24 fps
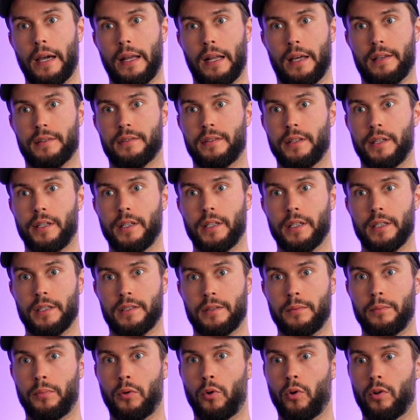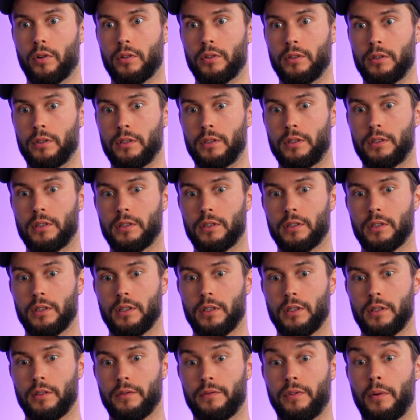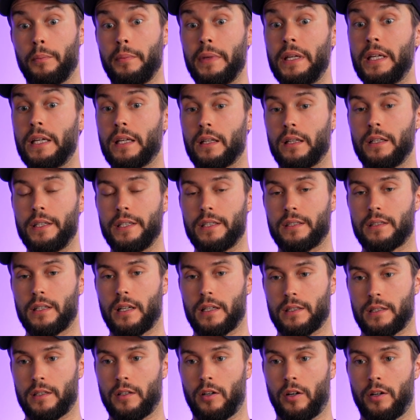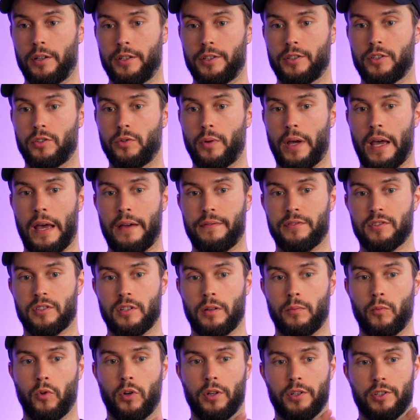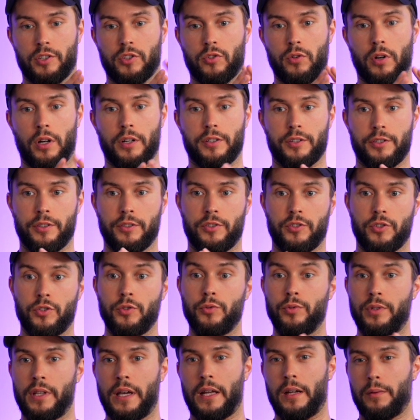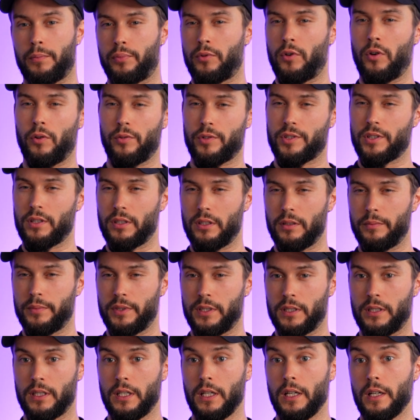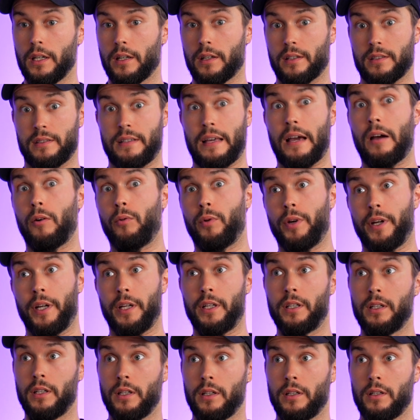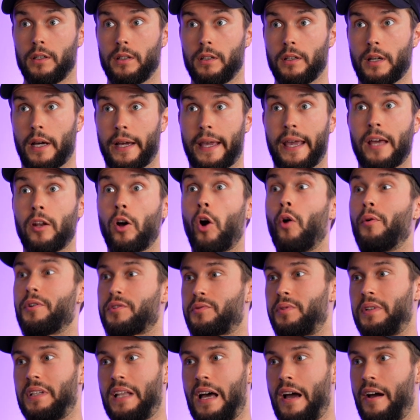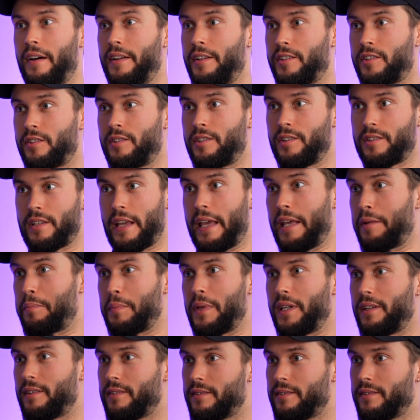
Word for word: And I think it's important for me, at least as an artist, to have somewhat a structure to that approach a little bit, because mm-hmm. that way I can't always rely on it to just hit me.